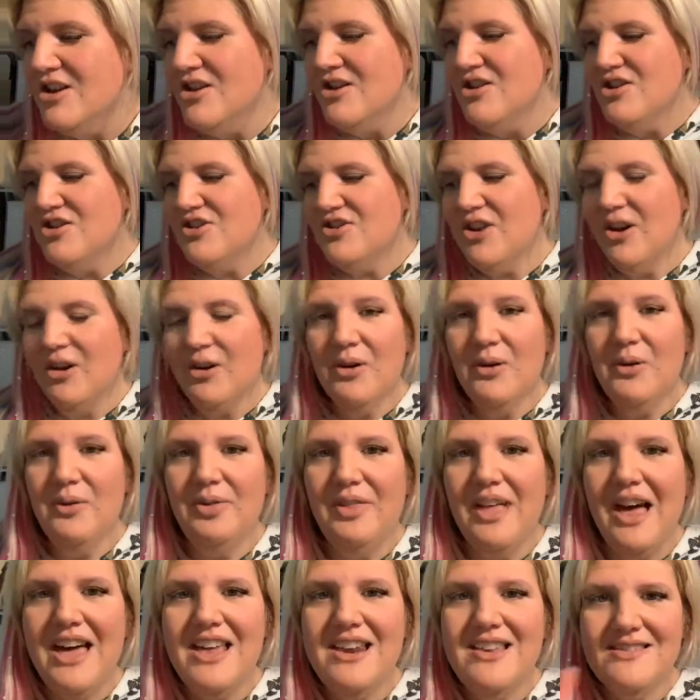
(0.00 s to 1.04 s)
So
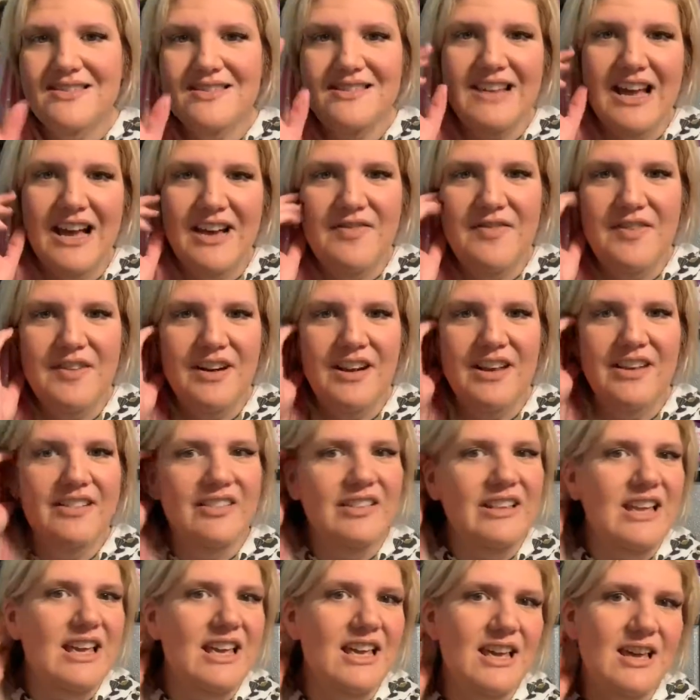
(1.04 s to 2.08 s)
that is
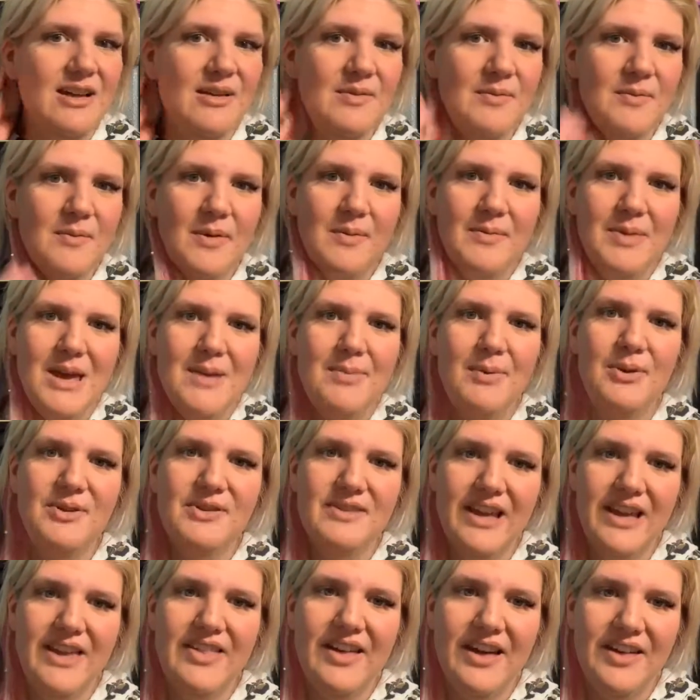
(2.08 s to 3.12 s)
definitely, when people
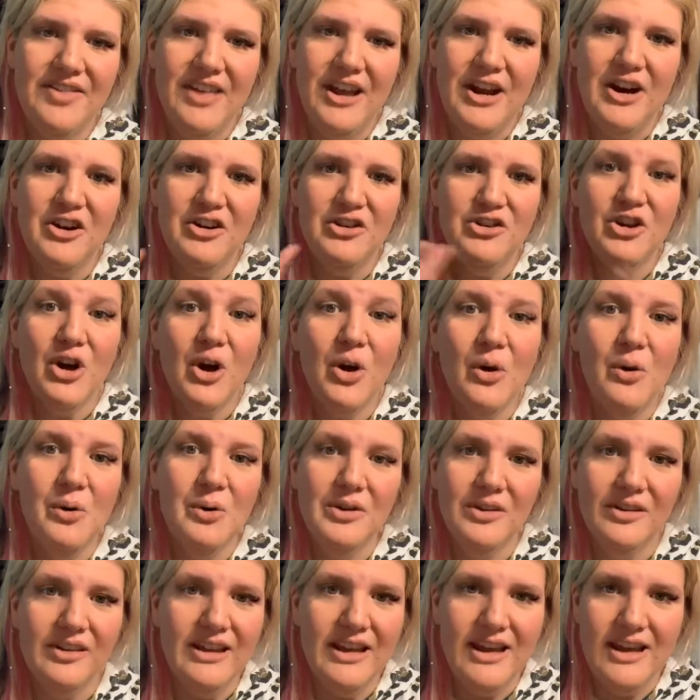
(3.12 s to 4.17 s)
say that, they are
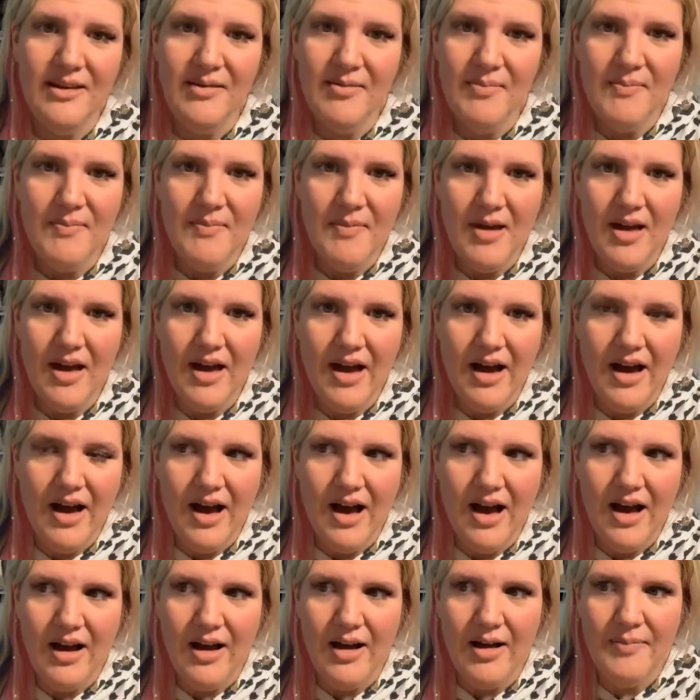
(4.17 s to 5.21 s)
totally
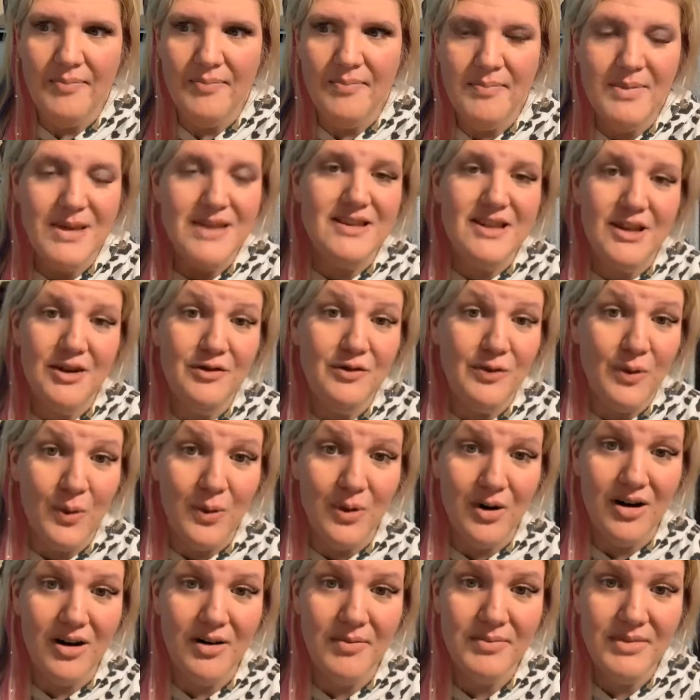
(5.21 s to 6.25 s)

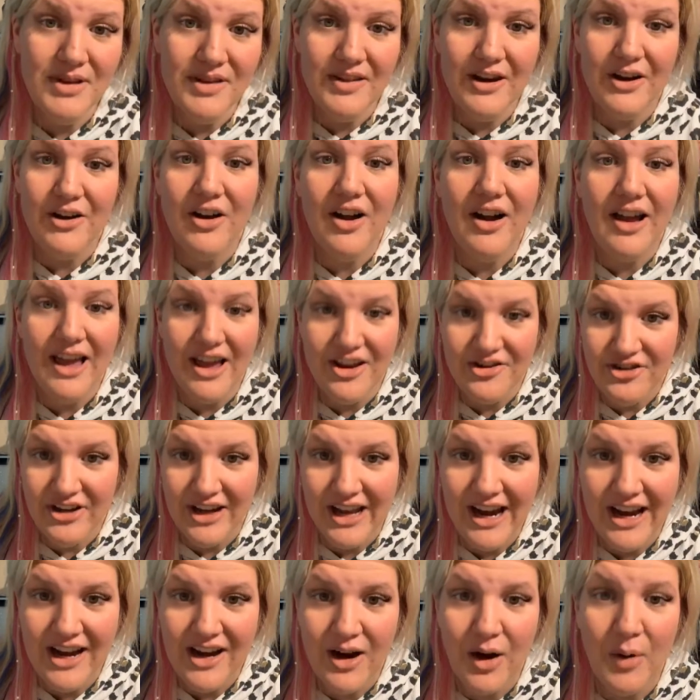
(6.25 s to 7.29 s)
misinformed. They're not
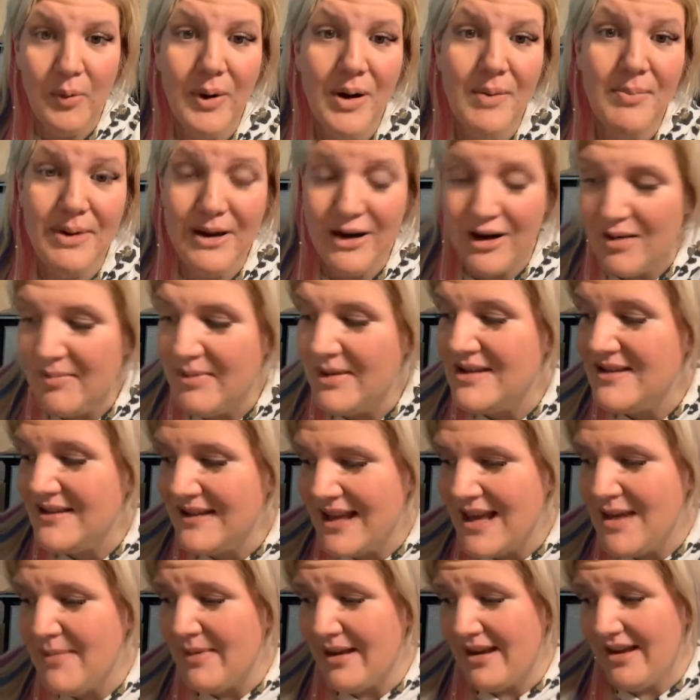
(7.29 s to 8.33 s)
educated on what a pyramid
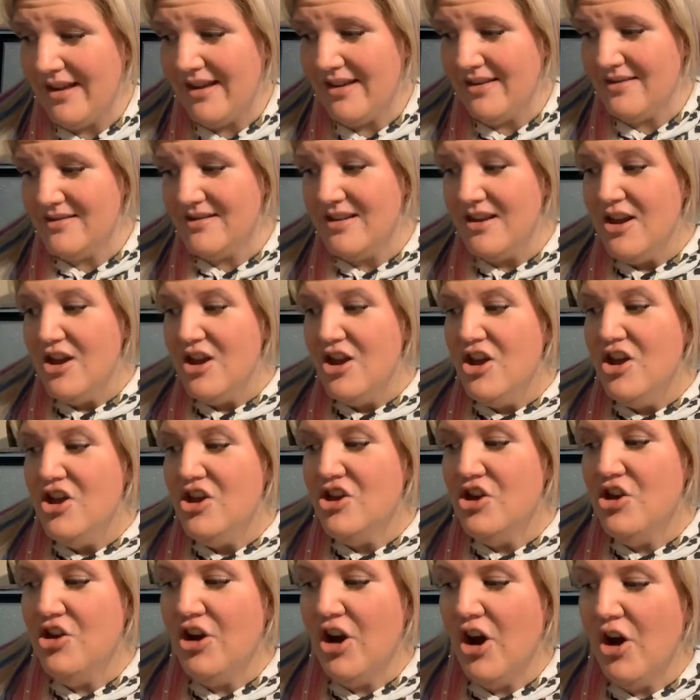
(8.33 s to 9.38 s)
scheme is.
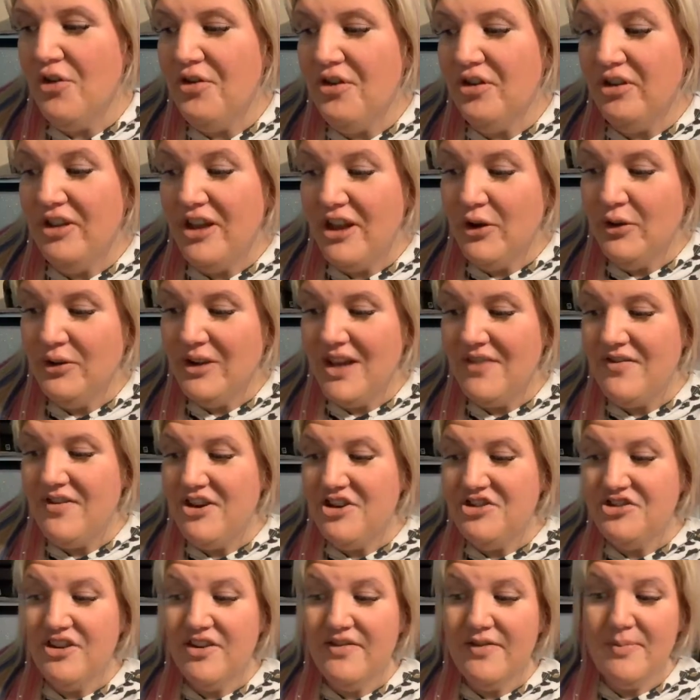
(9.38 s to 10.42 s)
You know, the legal
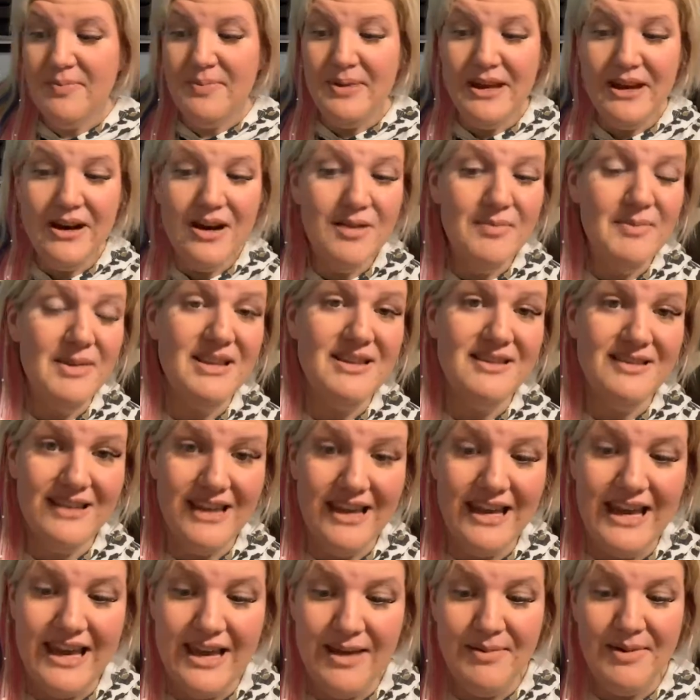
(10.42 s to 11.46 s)
definition of a pyramid
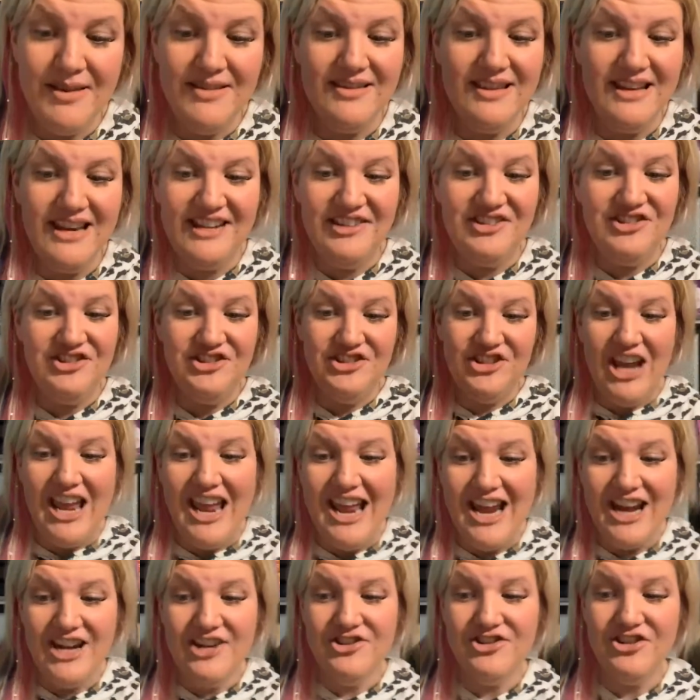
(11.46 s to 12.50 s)
scheme is an
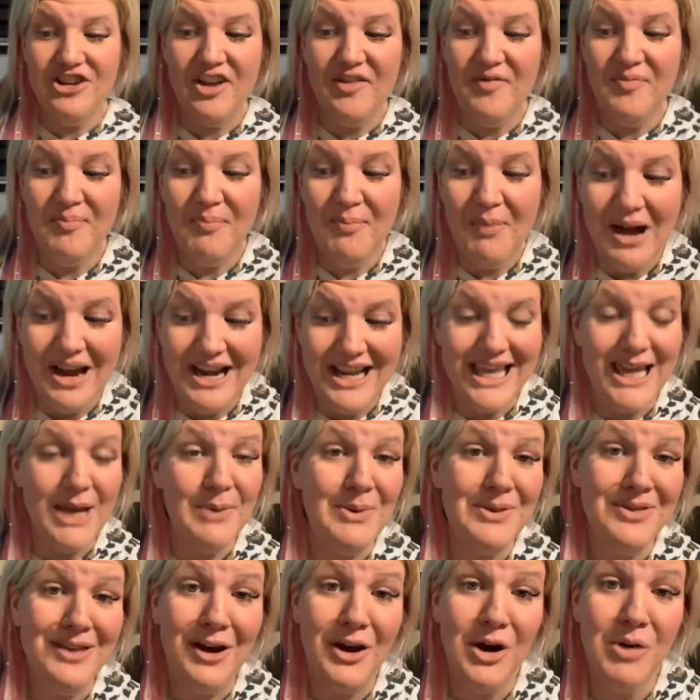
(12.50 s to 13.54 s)
exchange of money
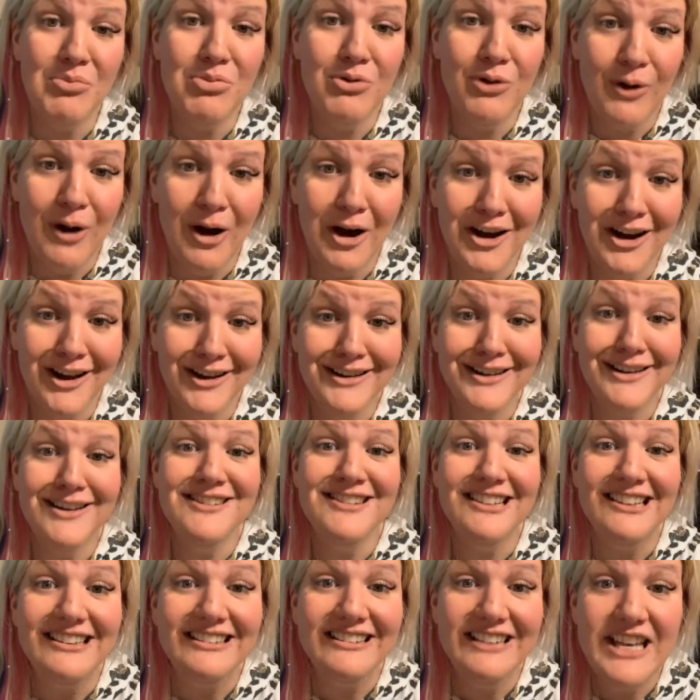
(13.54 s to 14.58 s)
without a product. It
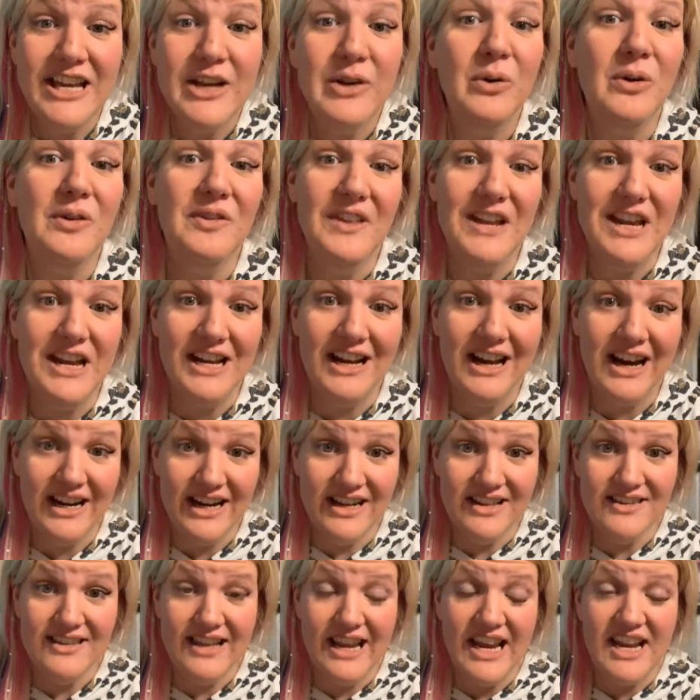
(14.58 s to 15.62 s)
is illegal in the
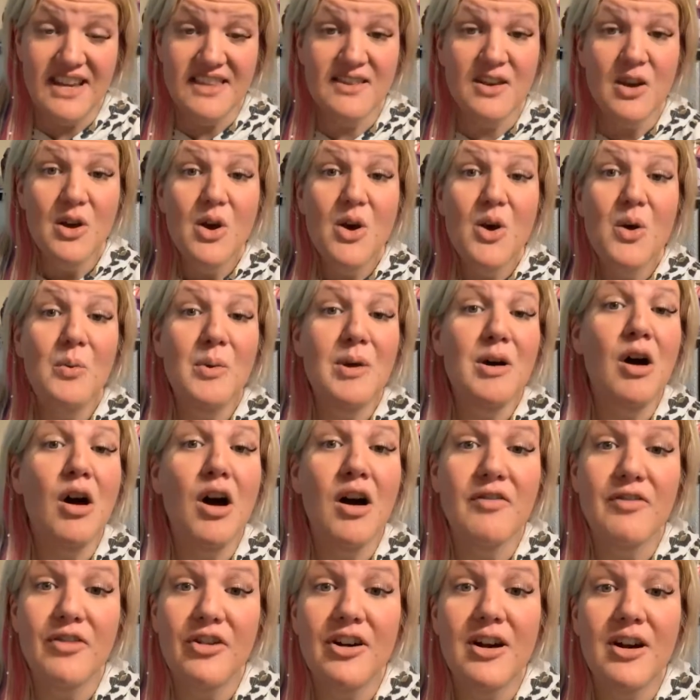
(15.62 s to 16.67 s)
United States. We
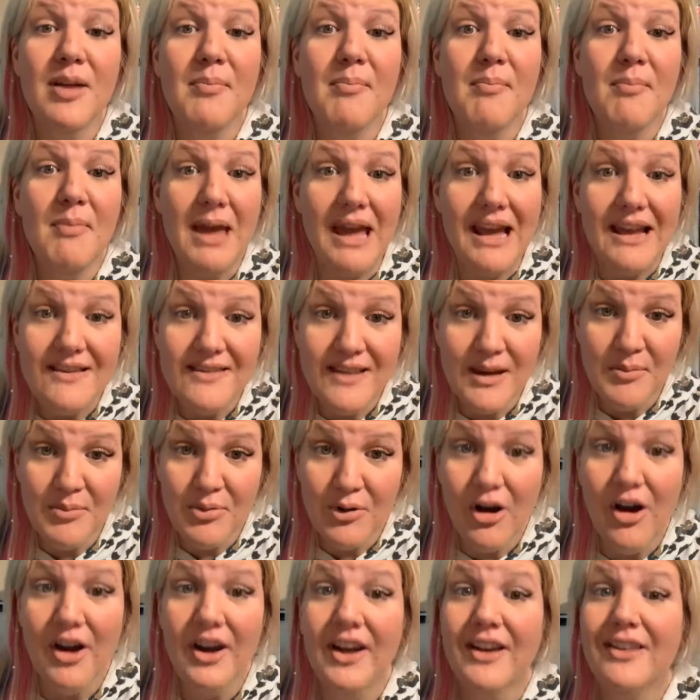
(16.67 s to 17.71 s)
offer an amazing
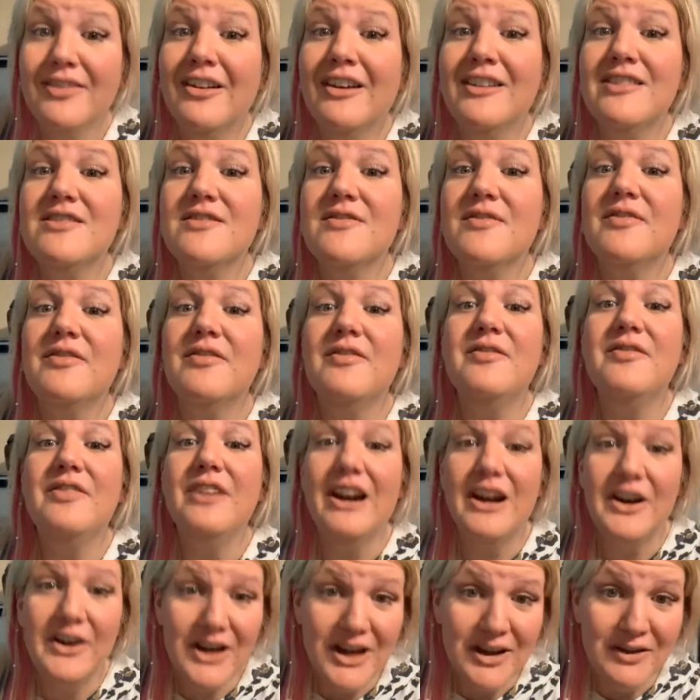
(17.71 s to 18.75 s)
product that's
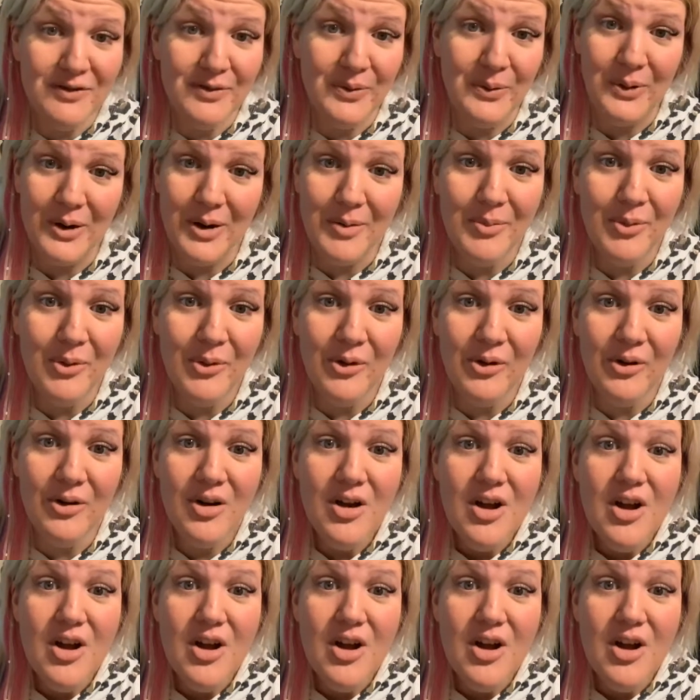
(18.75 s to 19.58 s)
very affordable.